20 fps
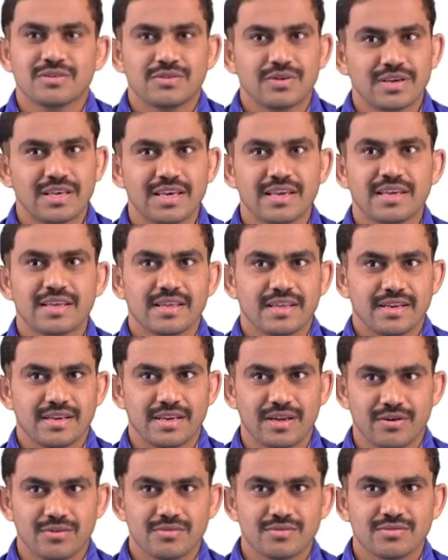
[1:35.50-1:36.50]
Okay.
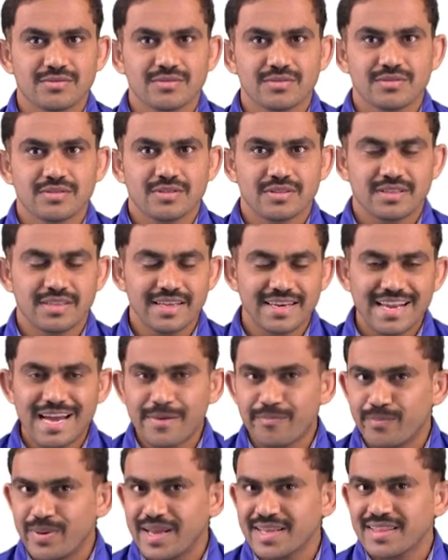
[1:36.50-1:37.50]
Now then
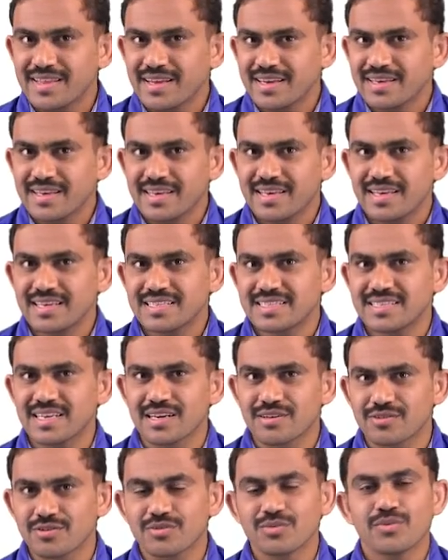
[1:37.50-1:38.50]
apply the
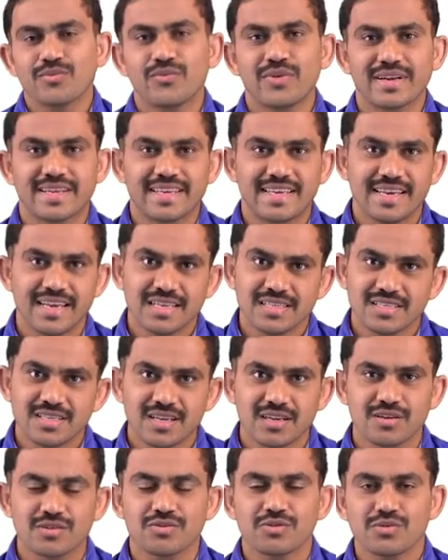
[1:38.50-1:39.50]
Kcl rule. For
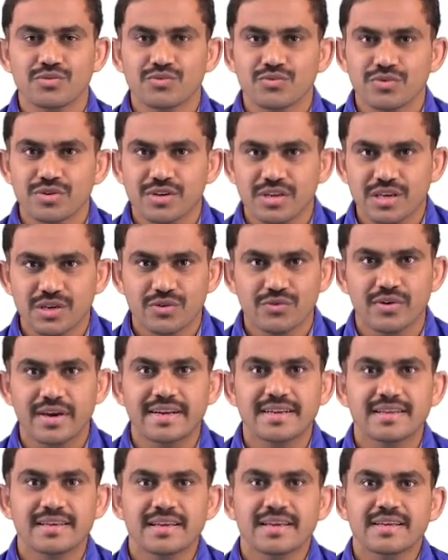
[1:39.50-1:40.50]
Kcl rule, we
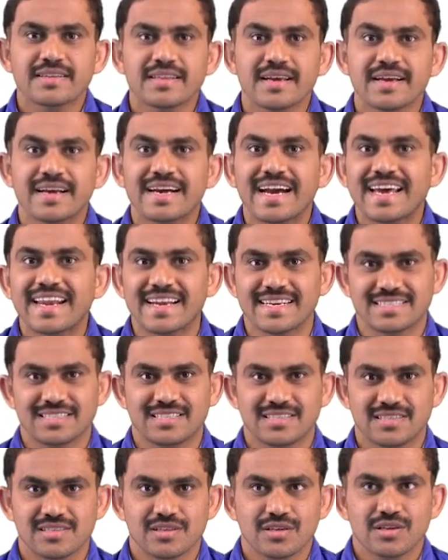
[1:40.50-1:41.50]
require the
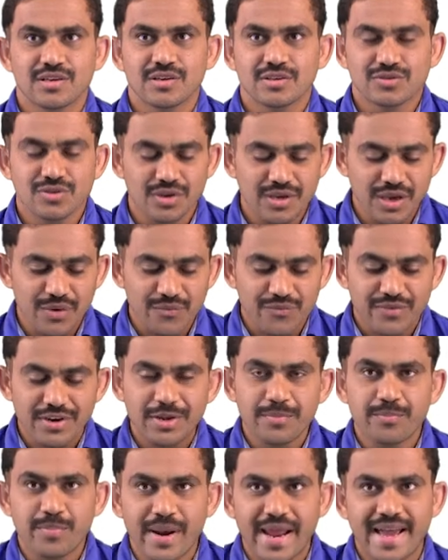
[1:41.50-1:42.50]
currents. So
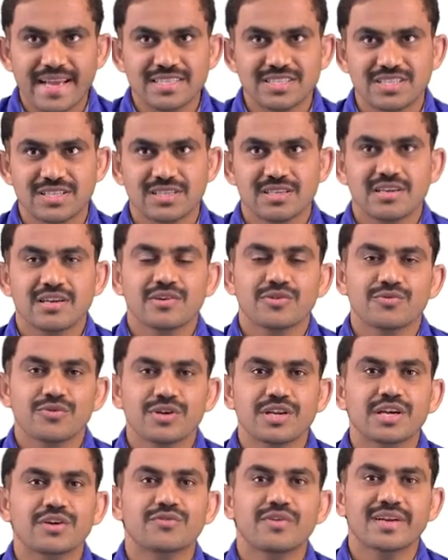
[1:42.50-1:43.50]
every branch
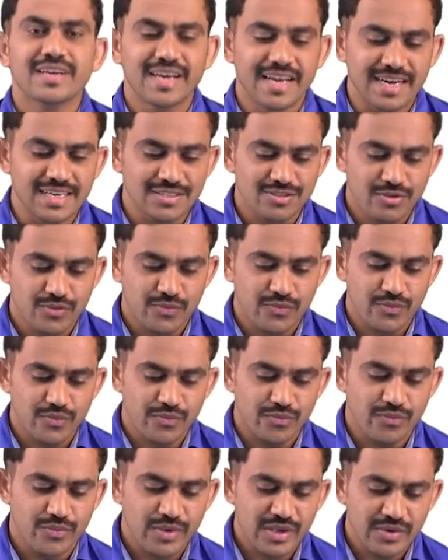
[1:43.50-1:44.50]
we require current. So
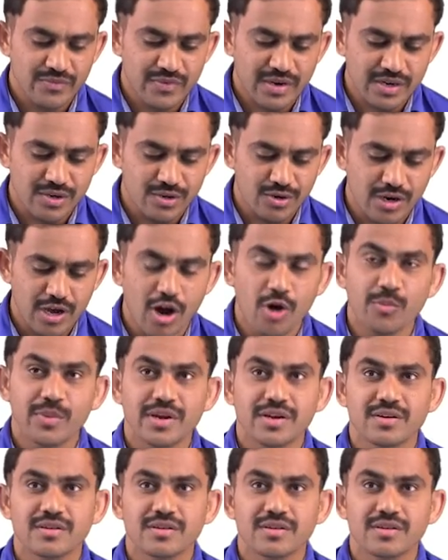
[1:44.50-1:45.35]
V1 node, how